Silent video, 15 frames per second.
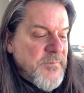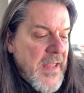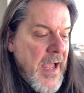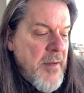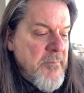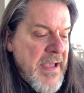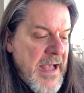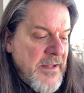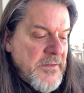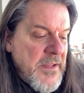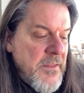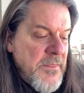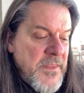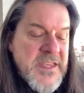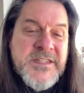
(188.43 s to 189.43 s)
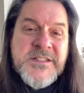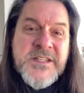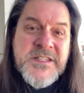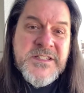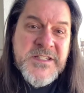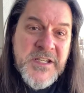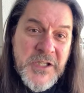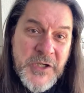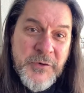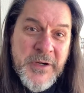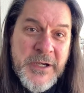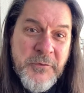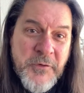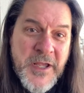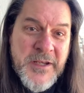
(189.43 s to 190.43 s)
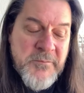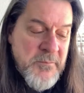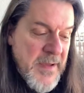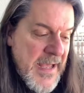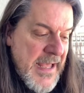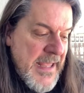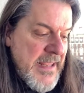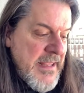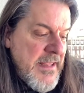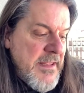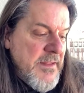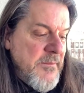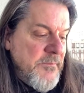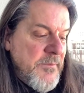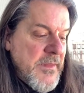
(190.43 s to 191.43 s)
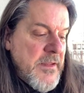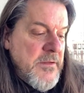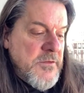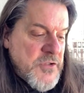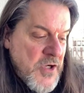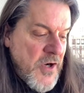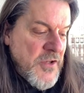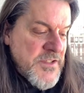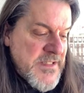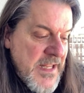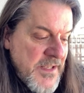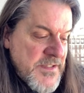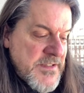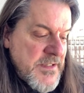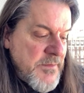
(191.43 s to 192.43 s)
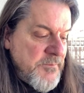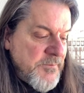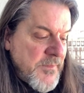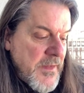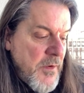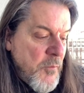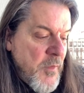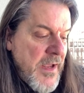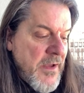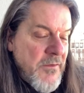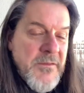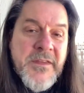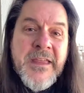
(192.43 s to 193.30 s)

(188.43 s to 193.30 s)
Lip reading: about this distillery run by Charles Nelson. Well,